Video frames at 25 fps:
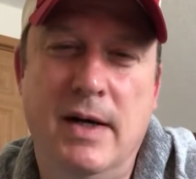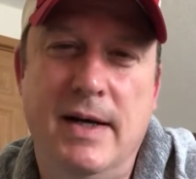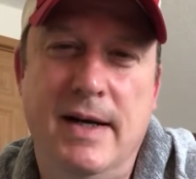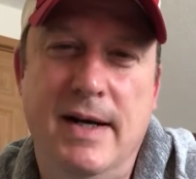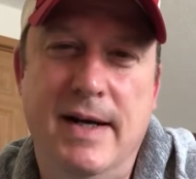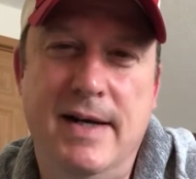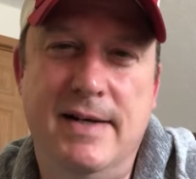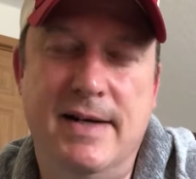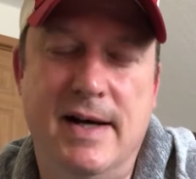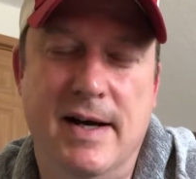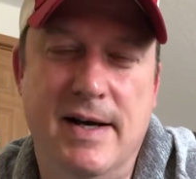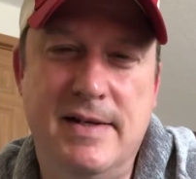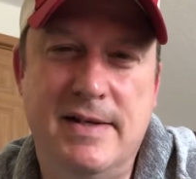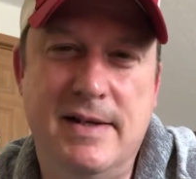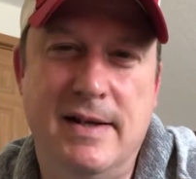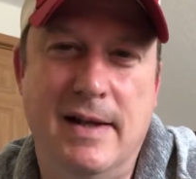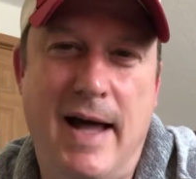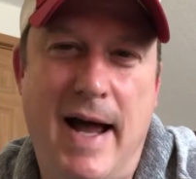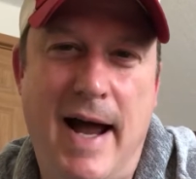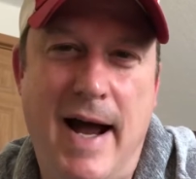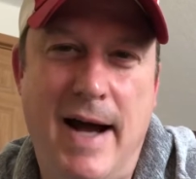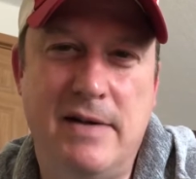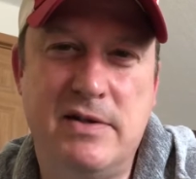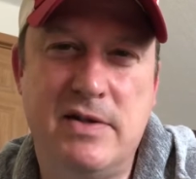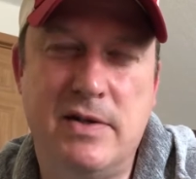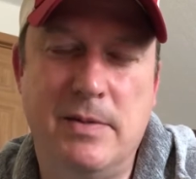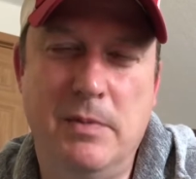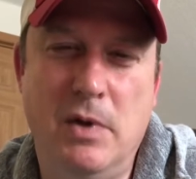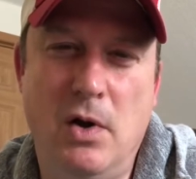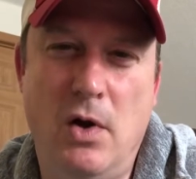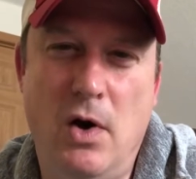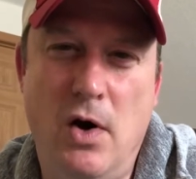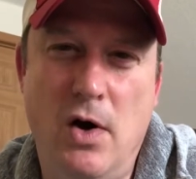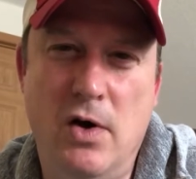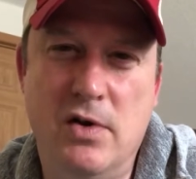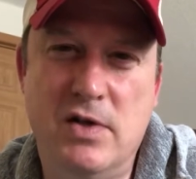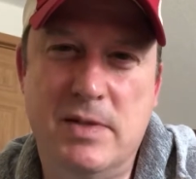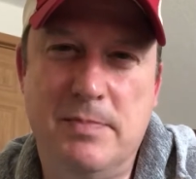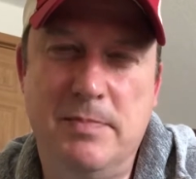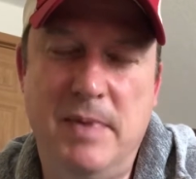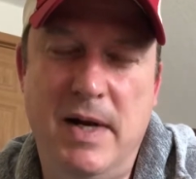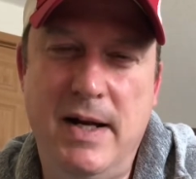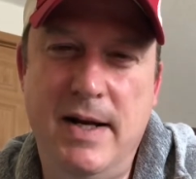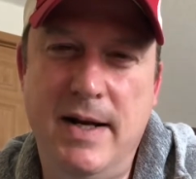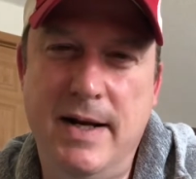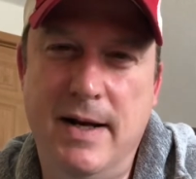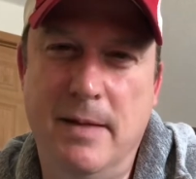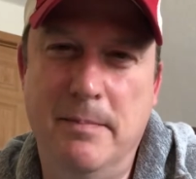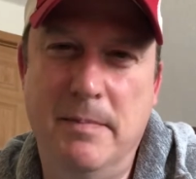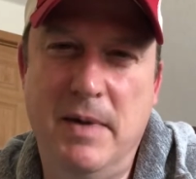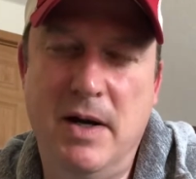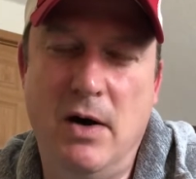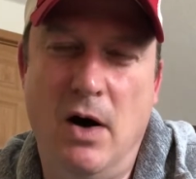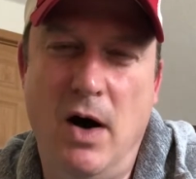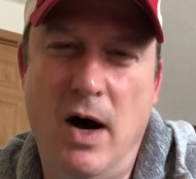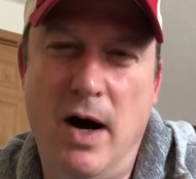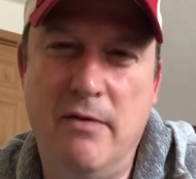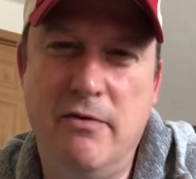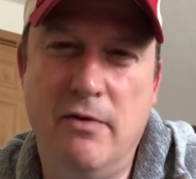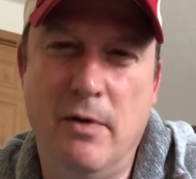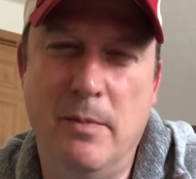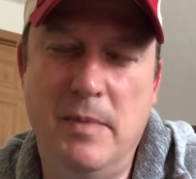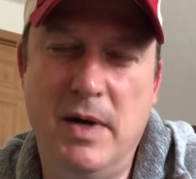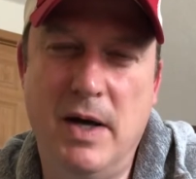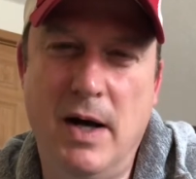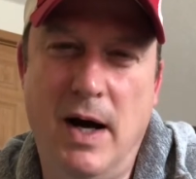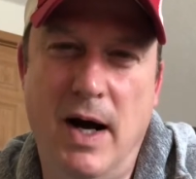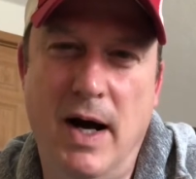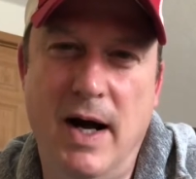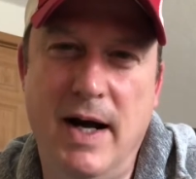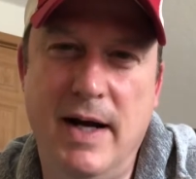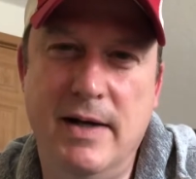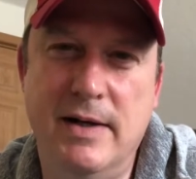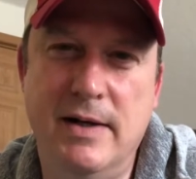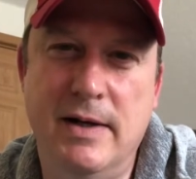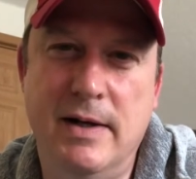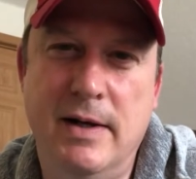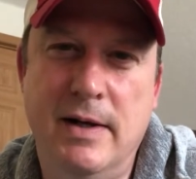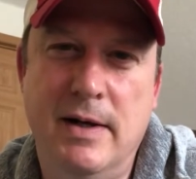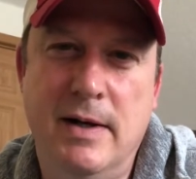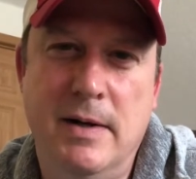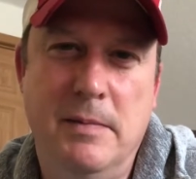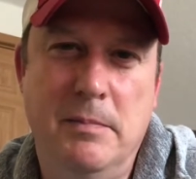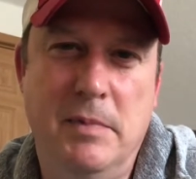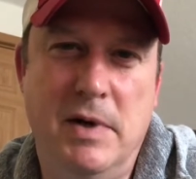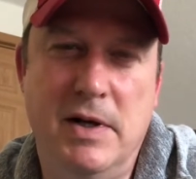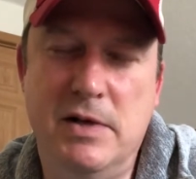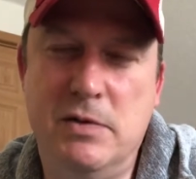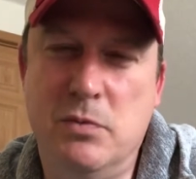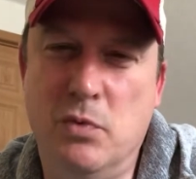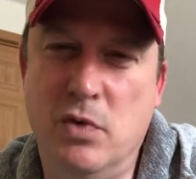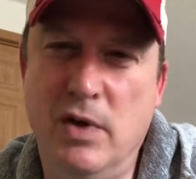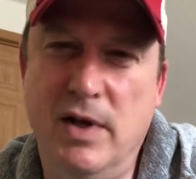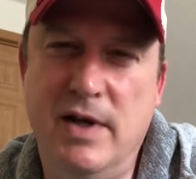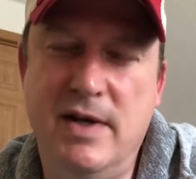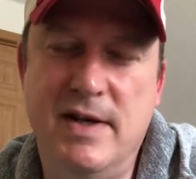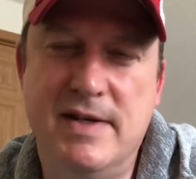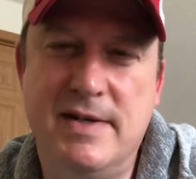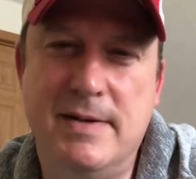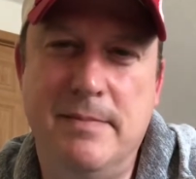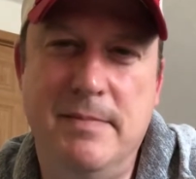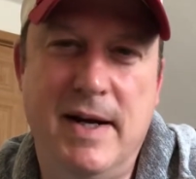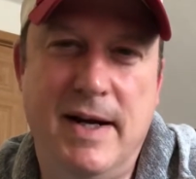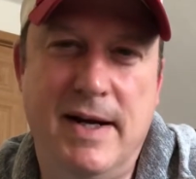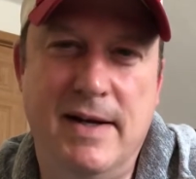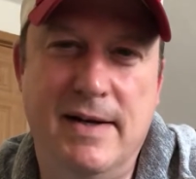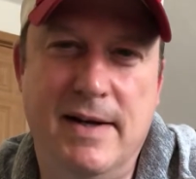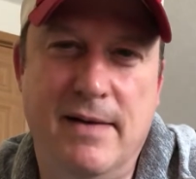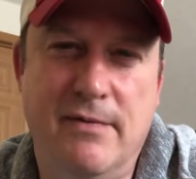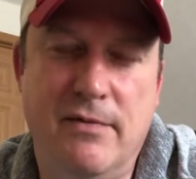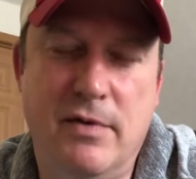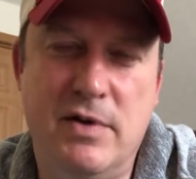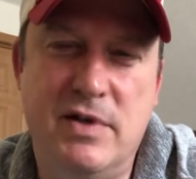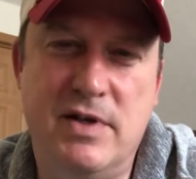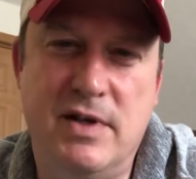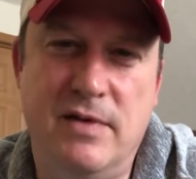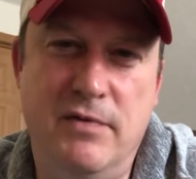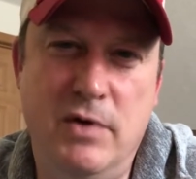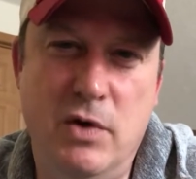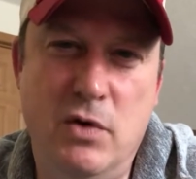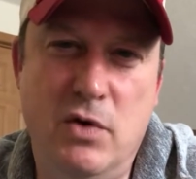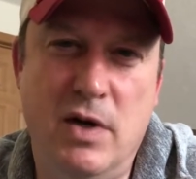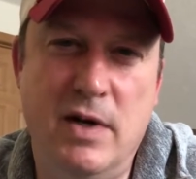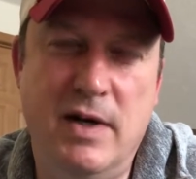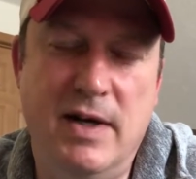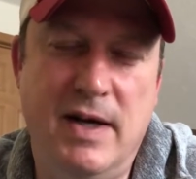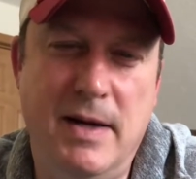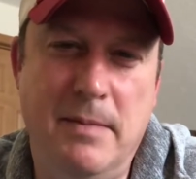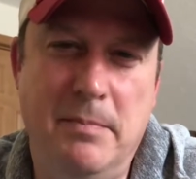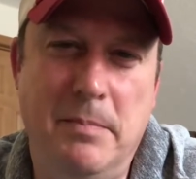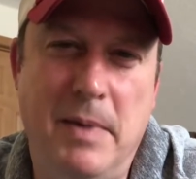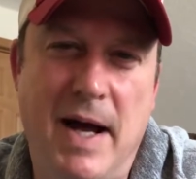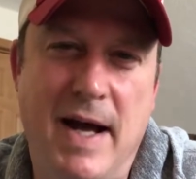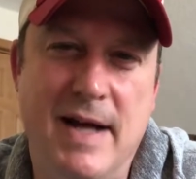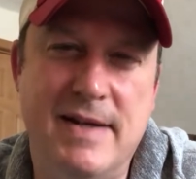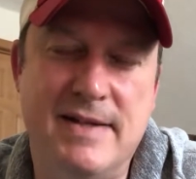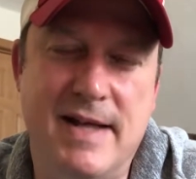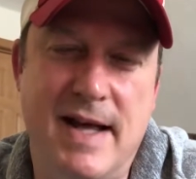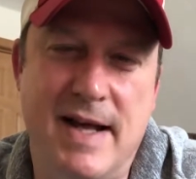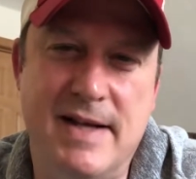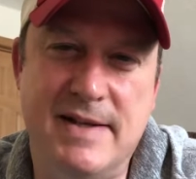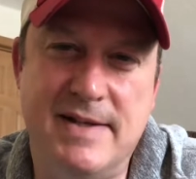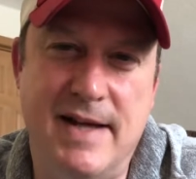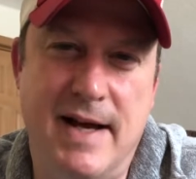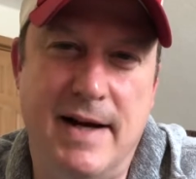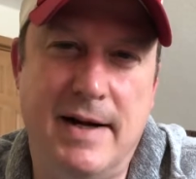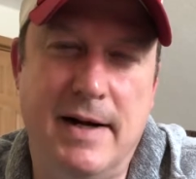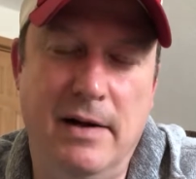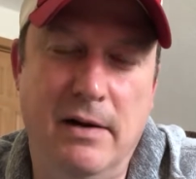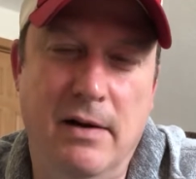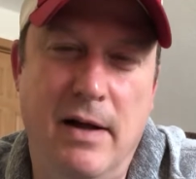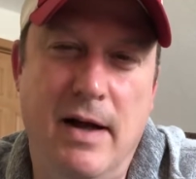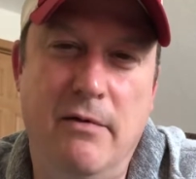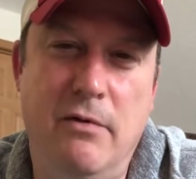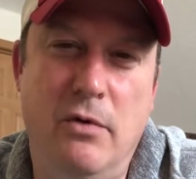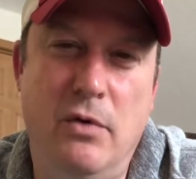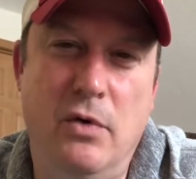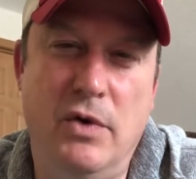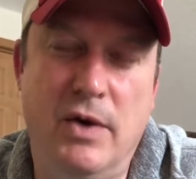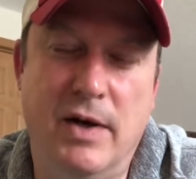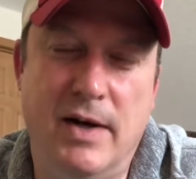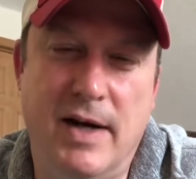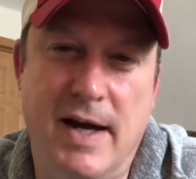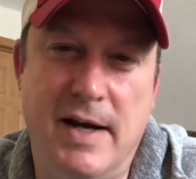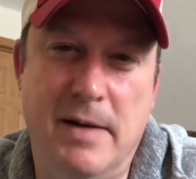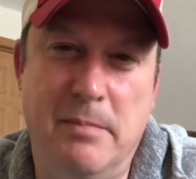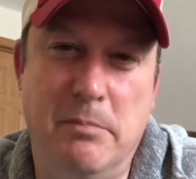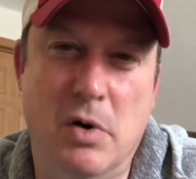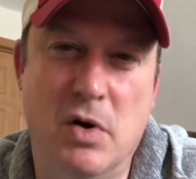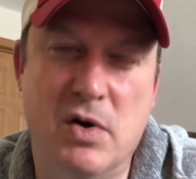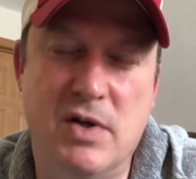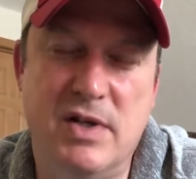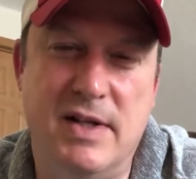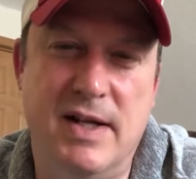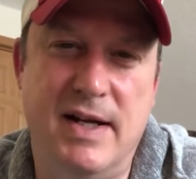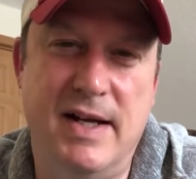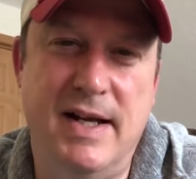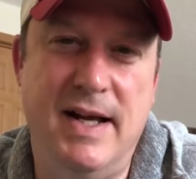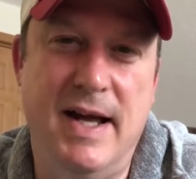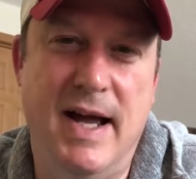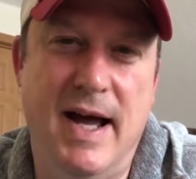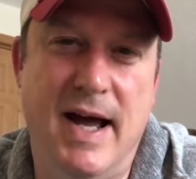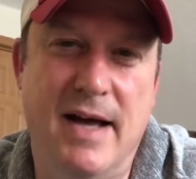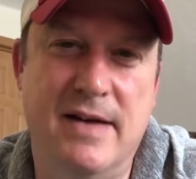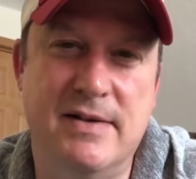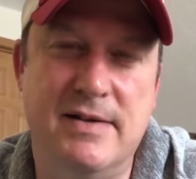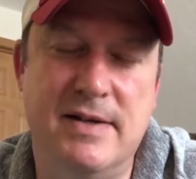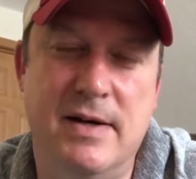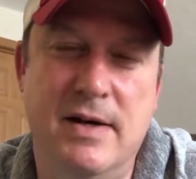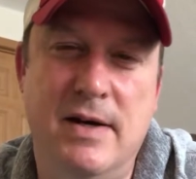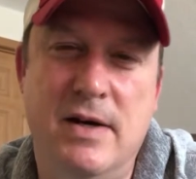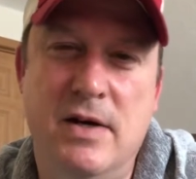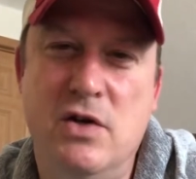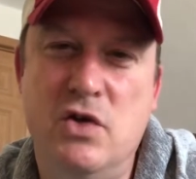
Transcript: He does lack some long speed. He can be caught from behind, but it really doesn't make a difference if you can get past that second level and the kind of burst that he has.